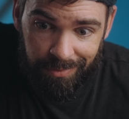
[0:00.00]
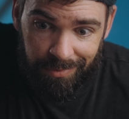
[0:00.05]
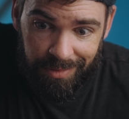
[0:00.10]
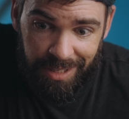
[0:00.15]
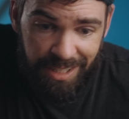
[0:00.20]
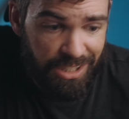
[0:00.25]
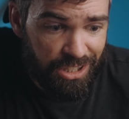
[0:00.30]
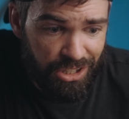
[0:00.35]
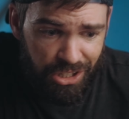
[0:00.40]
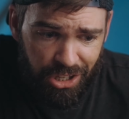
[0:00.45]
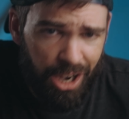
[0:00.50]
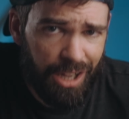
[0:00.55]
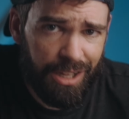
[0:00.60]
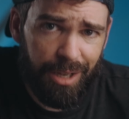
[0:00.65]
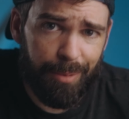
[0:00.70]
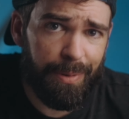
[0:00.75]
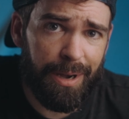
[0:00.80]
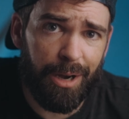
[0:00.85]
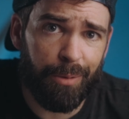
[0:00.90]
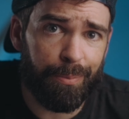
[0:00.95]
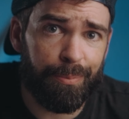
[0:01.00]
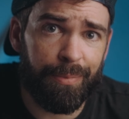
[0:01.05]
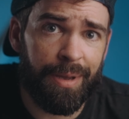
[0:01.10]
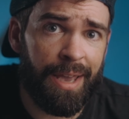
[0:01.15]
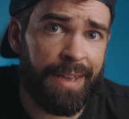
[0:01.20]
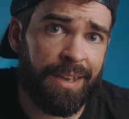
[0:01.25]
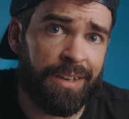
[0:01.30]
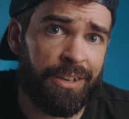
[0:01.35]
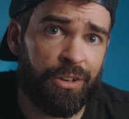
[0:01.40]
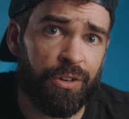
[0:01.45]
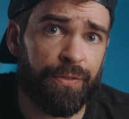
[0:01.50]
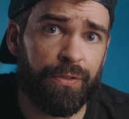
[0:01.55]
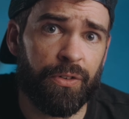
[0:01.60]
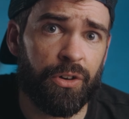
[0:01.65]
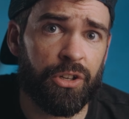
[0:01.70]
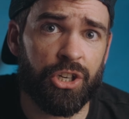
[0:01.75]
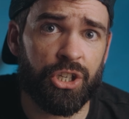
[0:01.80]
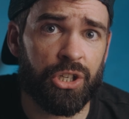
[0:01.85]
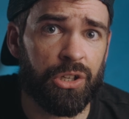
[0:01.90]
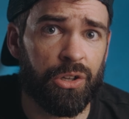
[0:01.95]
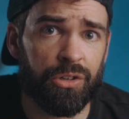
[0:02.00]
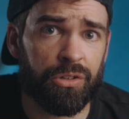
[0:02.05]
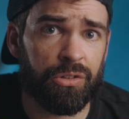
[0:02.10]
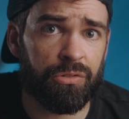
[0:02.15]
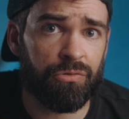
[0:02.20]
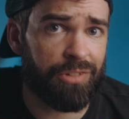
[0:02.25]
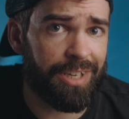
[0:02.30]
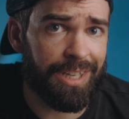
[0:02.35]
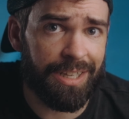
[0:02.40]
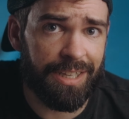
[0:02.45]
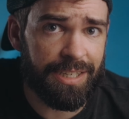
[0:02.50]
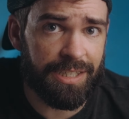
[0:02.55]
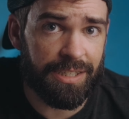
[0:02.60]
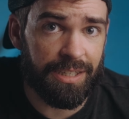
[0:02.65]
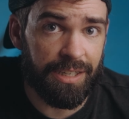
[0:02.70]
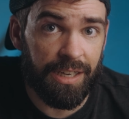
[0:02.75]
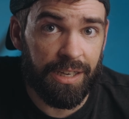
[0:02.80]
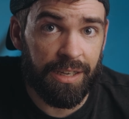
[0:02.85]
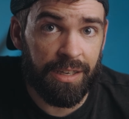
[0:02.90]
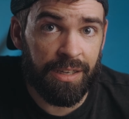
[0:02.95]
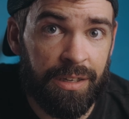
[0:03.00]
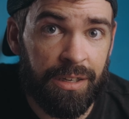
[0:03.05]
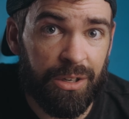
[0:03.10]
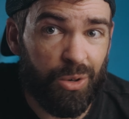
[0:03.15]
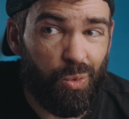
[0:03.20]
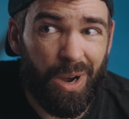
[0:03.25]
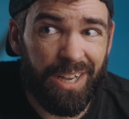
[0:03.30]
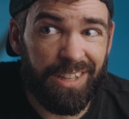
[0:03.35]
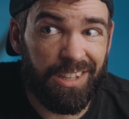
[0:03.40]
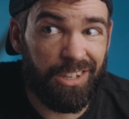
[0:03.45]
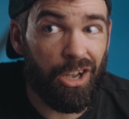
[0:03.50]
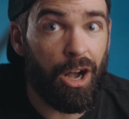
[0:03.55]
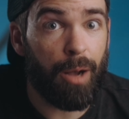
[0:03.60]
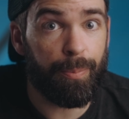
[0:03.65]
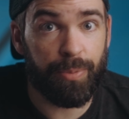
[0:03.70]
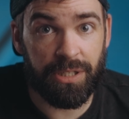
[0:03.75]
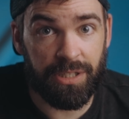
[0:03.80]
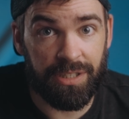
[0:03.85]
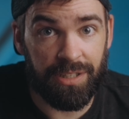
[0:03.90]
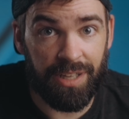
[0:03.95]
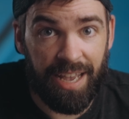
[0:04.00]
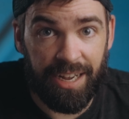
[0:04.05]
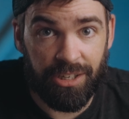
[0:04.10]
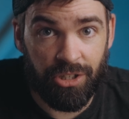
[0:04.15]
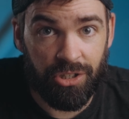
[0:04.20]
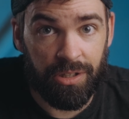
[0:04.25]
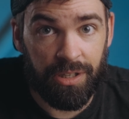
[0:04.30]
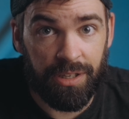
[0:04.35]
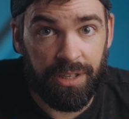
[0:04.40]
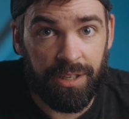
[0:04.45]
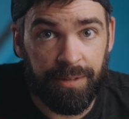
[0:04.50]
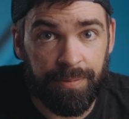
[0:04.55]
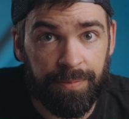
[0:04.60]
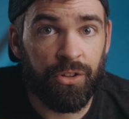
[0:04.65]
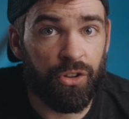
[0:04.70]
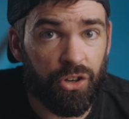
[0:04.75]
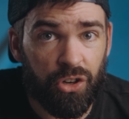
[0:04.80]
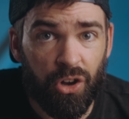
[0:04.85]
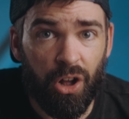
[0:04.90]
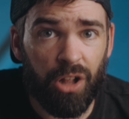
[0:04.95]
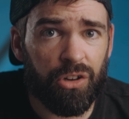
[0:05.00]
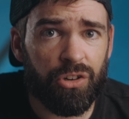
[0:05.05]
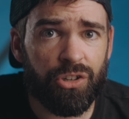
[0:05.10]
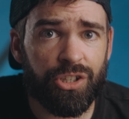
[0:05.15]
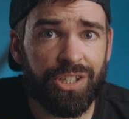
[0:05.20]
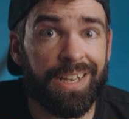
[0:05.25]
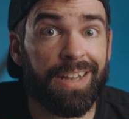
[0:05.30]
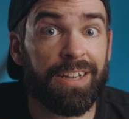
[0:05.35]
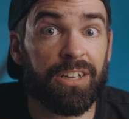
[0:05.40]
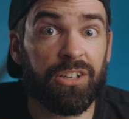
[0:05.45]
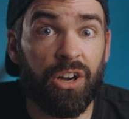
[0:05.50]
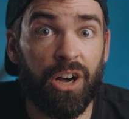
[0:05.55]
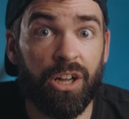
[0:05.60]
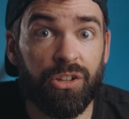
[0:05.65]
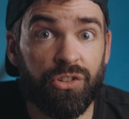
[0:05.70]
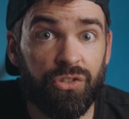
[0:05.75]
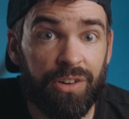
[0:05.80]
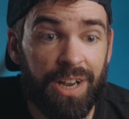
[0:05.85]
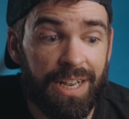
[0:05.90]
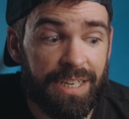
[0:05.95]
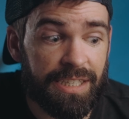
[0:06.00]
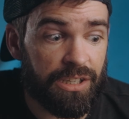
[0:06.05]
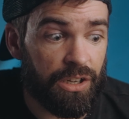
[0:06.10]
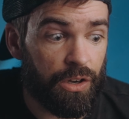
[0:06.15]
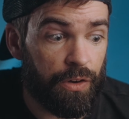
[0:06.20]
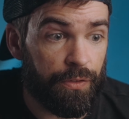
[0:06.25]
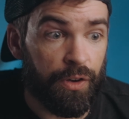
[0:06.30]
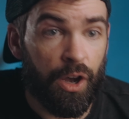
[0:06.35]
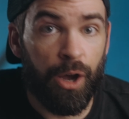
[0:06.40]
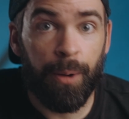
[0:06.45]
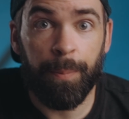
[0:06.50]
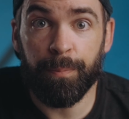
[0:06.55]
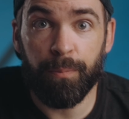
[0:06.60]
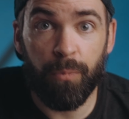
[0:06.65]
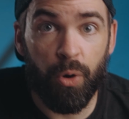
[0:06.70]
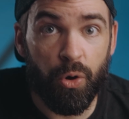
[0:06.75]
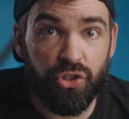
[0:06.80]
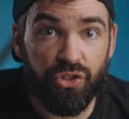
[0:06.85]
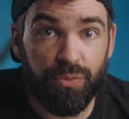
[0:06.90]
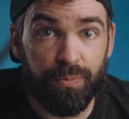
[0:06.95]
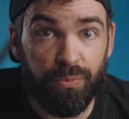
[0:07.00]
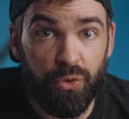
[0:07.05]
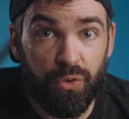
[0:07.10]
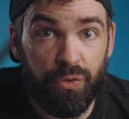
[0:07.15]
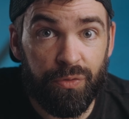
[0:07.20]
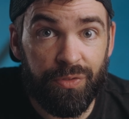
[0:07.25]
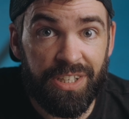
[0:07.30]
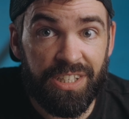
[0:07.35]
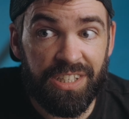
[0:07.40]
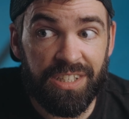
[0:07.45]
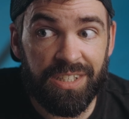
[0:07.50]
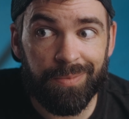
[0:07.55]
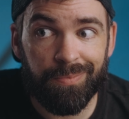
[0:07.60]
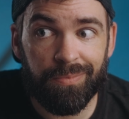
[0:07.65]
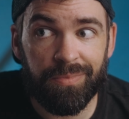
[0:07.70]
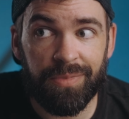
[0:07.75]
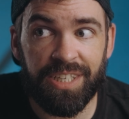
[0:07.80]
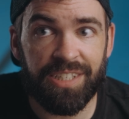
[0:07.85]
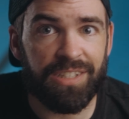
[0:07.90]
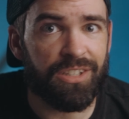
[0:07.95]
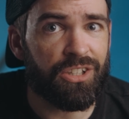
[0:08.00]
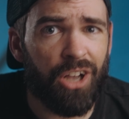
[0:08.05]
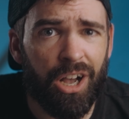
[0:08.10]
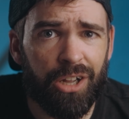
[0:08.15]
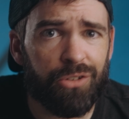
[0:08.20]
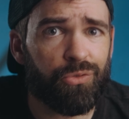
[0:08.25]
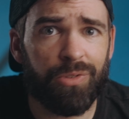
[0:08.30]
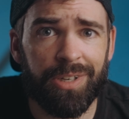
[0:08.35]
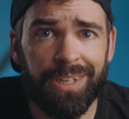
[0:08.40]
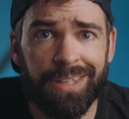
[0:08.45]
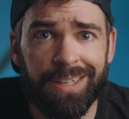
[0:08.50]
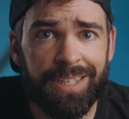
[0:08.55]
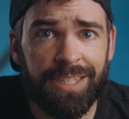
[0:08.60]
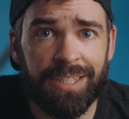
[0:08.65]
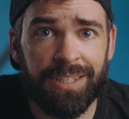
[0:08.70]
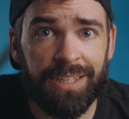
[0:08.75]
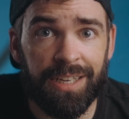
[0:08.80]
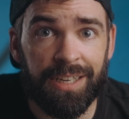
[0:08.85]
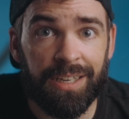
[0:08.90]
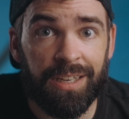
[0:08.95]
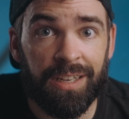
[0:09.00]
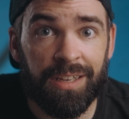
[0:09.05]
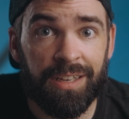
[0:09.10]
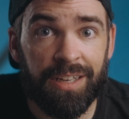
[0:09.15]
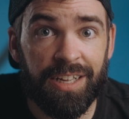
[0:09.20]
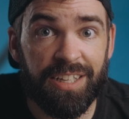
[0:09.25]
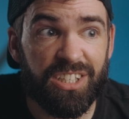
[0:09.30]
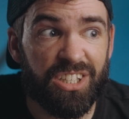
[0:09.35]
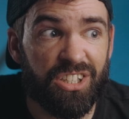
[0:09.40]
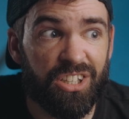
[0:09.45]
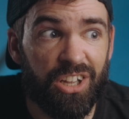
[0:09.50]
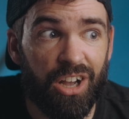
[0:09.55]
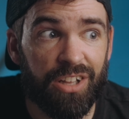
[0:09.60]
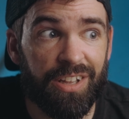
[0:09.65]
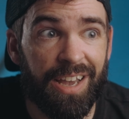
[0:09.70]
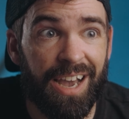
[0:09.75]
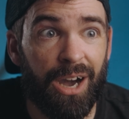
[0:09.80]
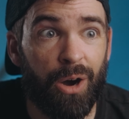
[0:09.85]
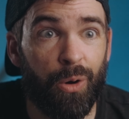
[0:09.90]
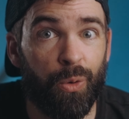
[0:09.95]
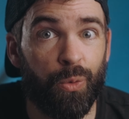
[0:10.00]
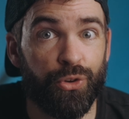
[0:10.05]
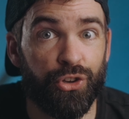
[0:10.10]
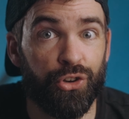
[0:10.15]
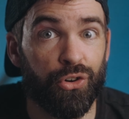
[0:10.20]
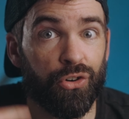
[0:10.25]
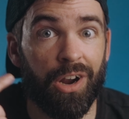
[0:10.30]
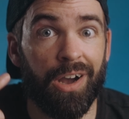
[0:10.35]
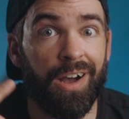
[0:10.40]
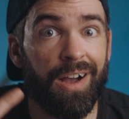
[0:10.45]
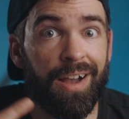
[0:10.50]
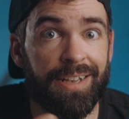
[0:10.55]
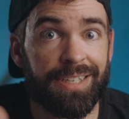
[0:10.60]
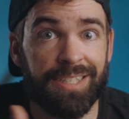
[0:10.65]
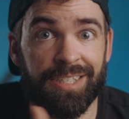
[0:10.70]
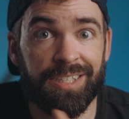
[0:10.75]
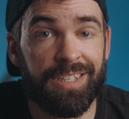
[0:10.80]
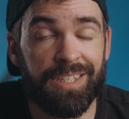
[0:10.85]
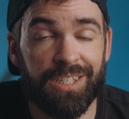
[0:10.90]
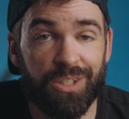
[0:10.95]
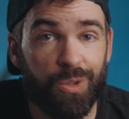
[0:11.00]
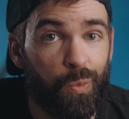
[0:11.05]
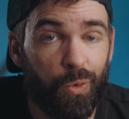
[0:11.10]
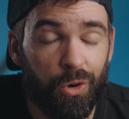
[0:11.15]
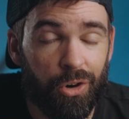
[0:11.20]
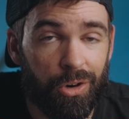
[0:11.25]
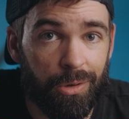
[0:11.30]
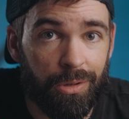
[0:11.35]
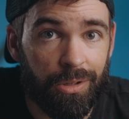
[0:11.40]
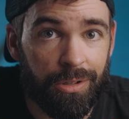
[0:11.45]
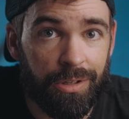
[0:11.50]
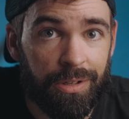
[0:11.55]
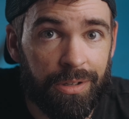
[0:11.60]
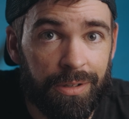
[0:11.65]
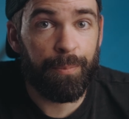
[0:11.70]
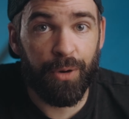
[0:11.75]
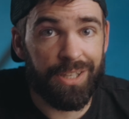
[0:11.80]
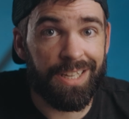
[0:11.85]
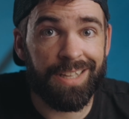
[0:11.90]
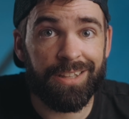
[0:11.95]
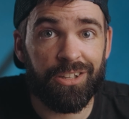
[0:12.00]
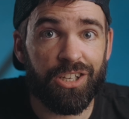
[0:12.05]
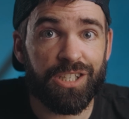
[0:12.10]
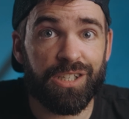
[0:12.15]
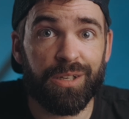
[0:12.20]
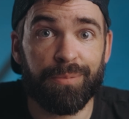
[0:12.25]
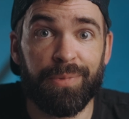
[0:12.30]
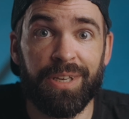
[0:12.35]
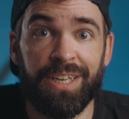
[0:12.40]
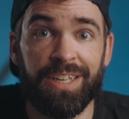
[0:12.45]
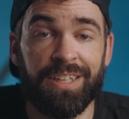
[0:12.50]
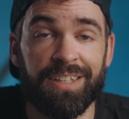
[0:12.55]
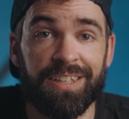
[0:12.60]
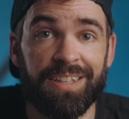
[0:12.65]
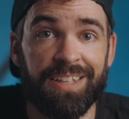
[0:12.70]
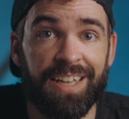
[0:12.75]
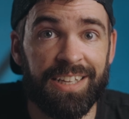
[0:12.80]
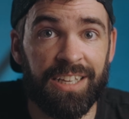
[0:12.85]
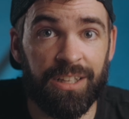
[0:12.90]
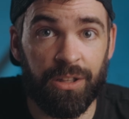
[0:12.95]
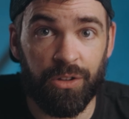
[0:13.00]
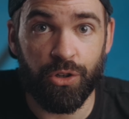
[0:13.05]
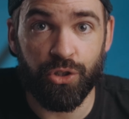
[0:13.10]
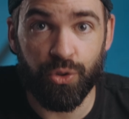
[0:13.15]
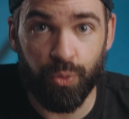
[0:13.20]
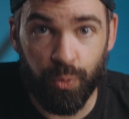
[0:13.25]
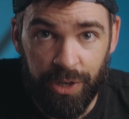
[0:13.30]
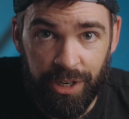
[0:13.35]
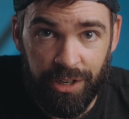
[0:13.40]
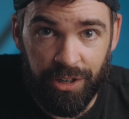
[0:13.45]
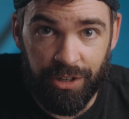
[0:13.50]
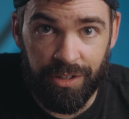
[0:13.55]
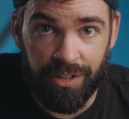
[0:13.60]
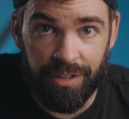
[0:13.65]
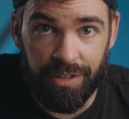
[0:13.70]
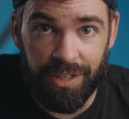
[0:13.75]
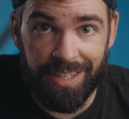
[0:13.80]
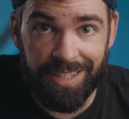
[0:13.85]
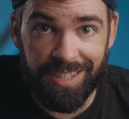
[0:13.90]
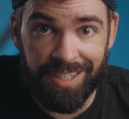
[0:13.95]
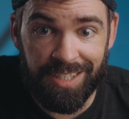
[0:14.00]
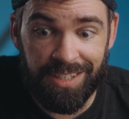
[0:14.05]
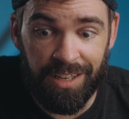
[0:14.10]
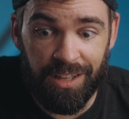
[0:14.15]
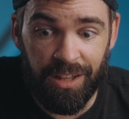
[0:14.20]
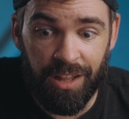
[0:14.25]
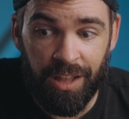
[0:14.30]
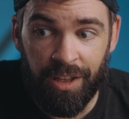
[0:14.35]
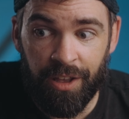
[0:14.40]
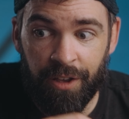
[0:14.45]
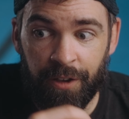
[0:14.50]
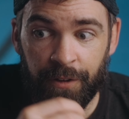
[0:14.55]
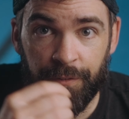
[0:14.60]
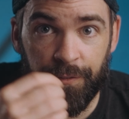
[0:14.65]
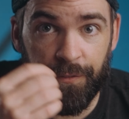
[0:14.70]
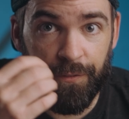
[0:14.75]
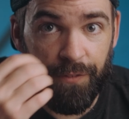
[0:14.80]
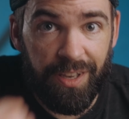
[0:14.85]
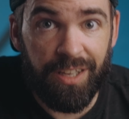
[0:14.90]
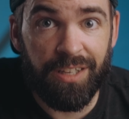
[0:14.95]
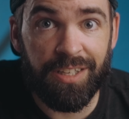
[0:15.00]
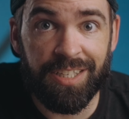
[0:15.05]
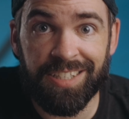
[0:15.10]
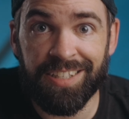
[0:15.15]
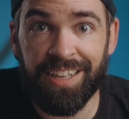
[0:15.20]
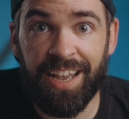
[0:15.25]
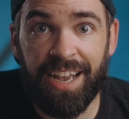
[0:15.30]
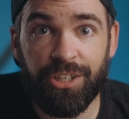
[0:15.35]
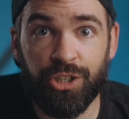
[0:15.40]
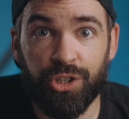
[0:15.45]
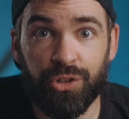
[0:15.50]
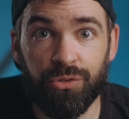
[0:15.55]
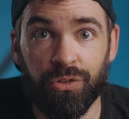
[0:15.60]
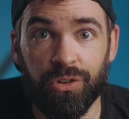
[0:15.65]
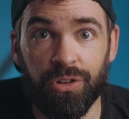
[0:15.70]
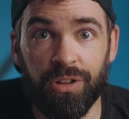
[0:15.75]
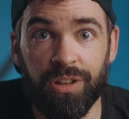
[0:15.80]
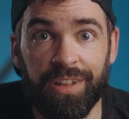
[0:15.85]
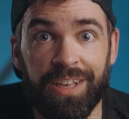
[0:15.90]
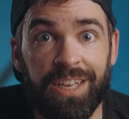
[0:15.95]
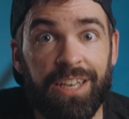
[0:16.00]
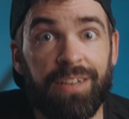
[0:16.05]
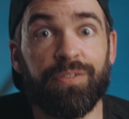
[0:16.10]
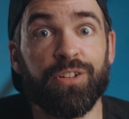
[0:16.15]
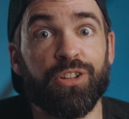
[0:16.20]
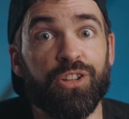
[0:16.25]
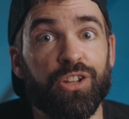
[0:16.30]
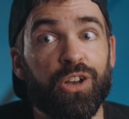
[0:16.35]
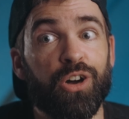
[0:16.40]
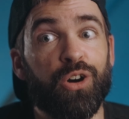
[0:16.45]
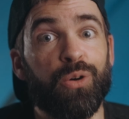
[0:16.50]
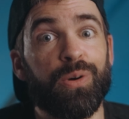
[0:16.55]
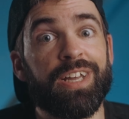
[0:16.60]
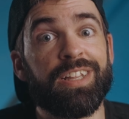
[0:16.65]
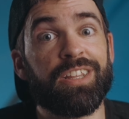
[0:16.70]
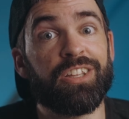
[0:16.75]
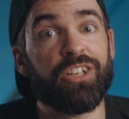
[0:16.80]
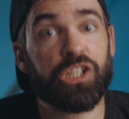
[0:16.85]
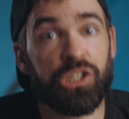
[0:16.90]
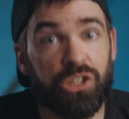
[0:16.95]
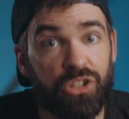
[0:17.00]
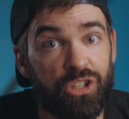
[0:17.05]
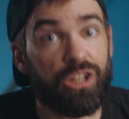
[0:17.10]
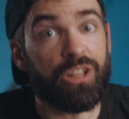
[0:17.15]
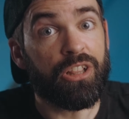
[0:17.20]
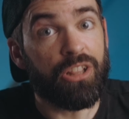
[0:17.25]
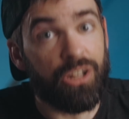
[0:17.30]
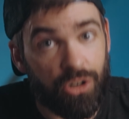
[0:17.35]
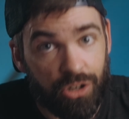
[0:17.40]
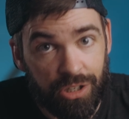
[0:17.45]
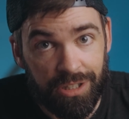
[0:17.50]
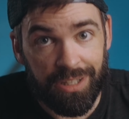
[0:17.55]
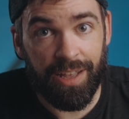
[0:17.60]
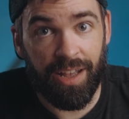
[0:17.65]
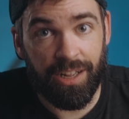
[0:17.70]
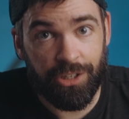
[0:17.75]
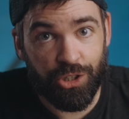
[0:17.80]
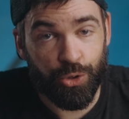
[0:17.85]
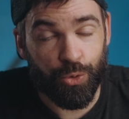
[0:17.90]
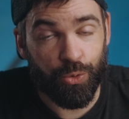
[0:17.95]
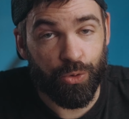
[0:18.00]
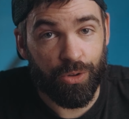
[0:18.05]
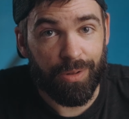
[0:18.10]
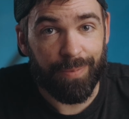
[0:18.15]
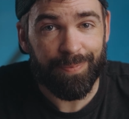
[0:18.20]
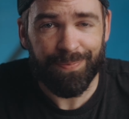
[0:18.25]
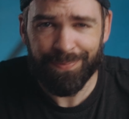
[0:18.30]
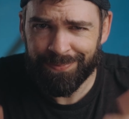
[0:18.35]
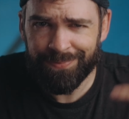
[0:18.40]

that's not about making your footage look realistic. Quite the opposite actually. The colors and contrast of most movies is not realistic. It's not how your eye sees the world. But that doesn't mean that it looks weird. It still feels natural, even though it doesn't look natural.